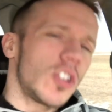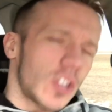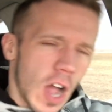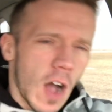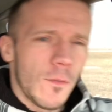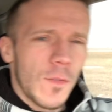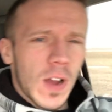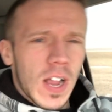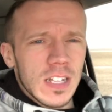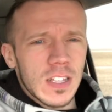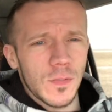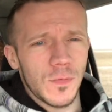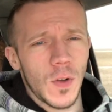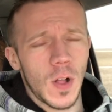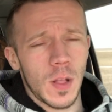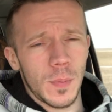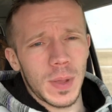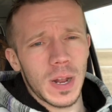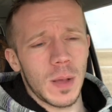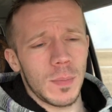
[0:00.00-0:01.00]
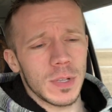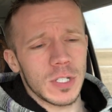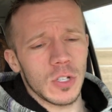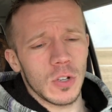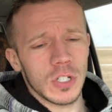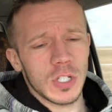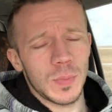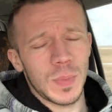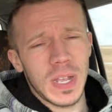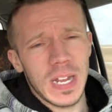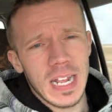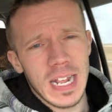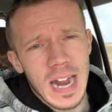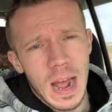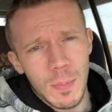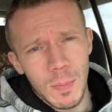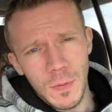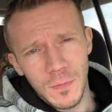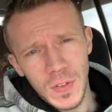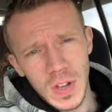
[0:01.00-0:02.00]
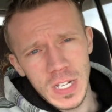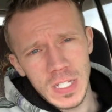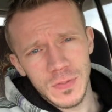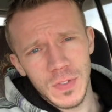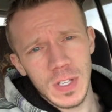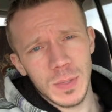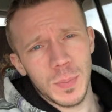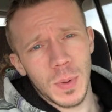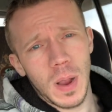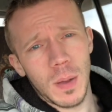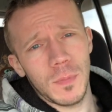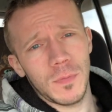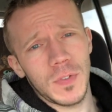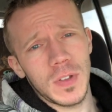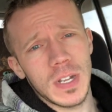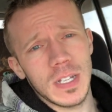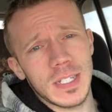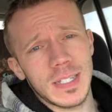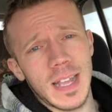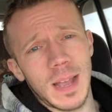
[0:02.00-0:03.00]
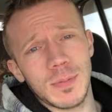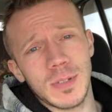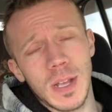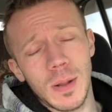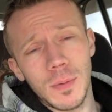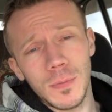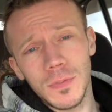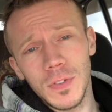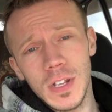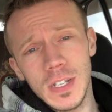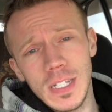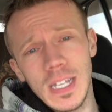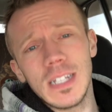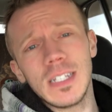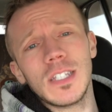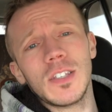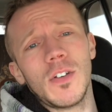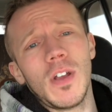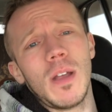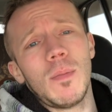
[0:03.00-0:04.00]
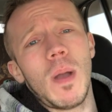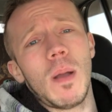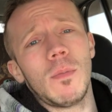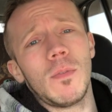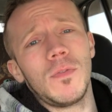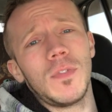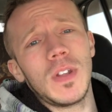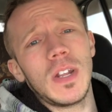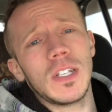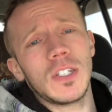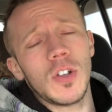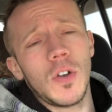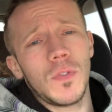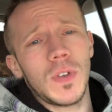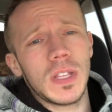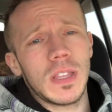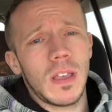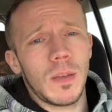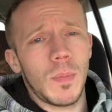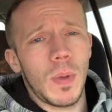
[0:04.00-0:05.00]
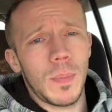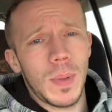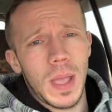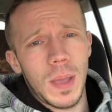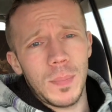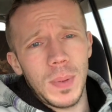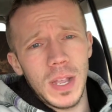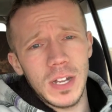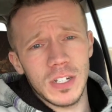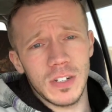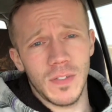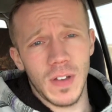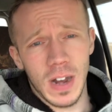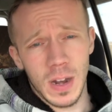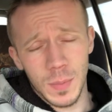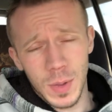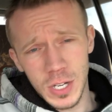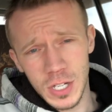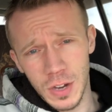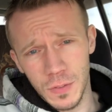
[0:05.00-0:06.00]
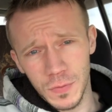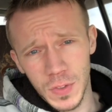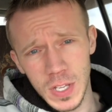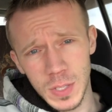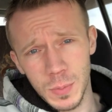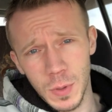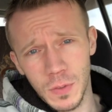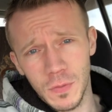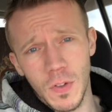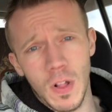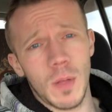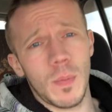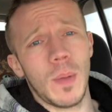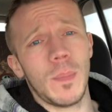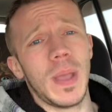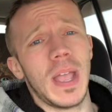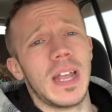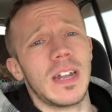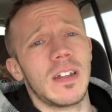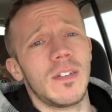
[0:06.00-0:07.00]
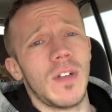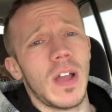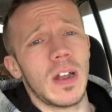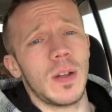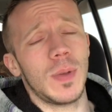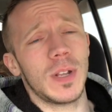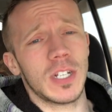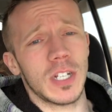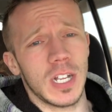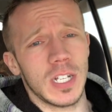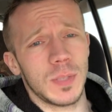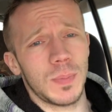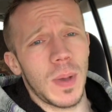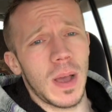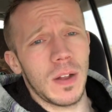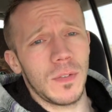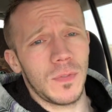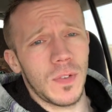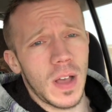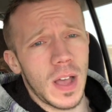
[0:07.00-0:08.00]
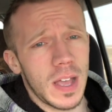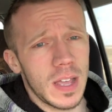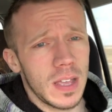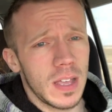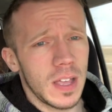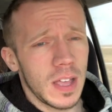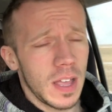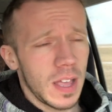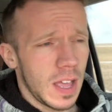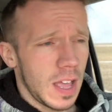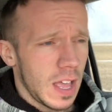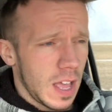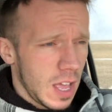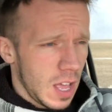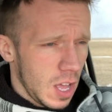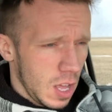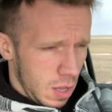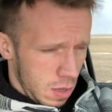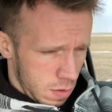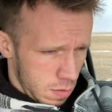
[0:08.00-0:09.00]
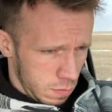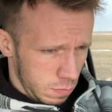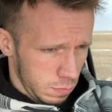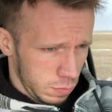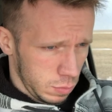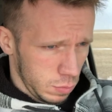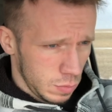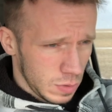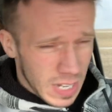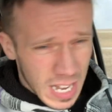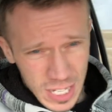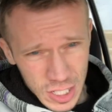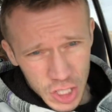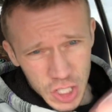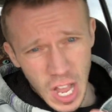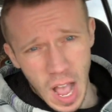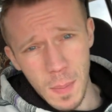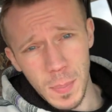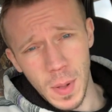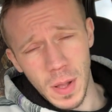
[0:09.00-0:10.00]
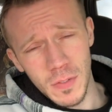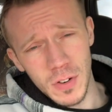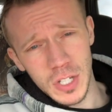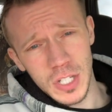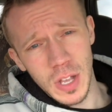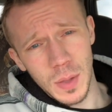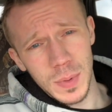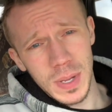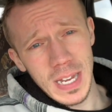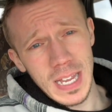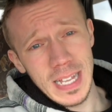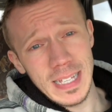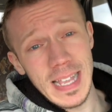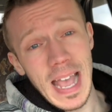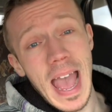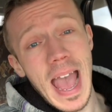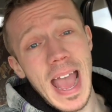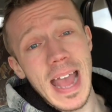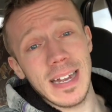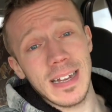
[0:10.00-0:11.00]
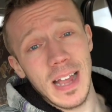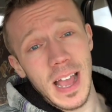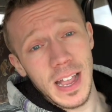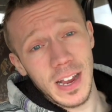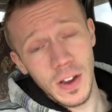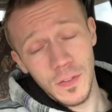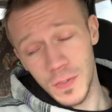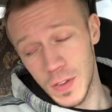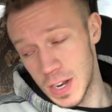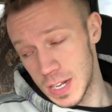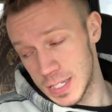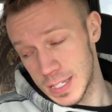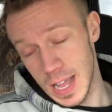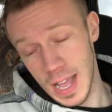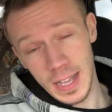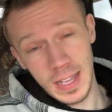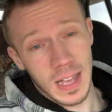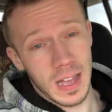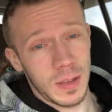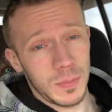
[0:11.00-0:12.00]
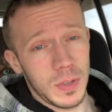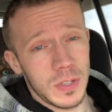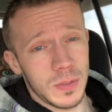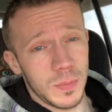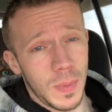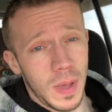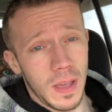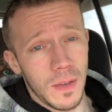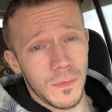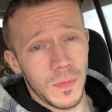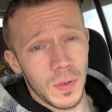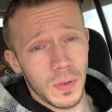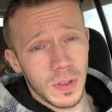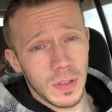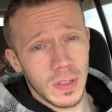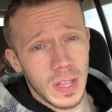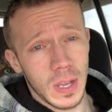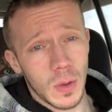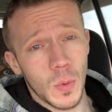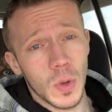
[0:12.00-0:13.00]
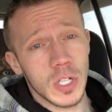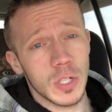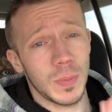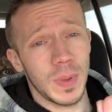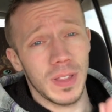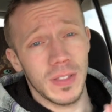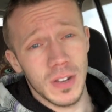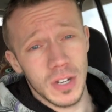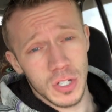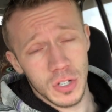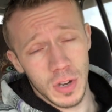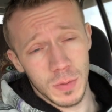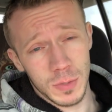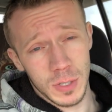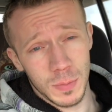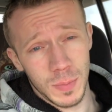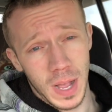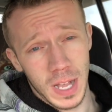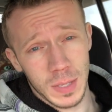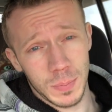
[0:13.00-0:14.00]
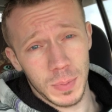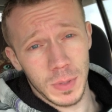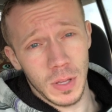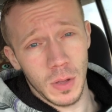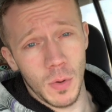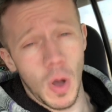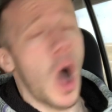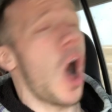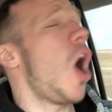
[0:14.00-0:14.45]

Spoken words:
Don't forget to follow me on all my social media at Opperman Fitness, Facebook Opperman Fitness, Snapchat Opperman Fitness, Instagram Opperman Fitness. Don't forget to like my band page, Divide Dimension on Facebook. Follow my band, Divide Dimension on Spotify. And shop over so many needs at tigerfitness.com using my affiliate link, which will be in the description box below.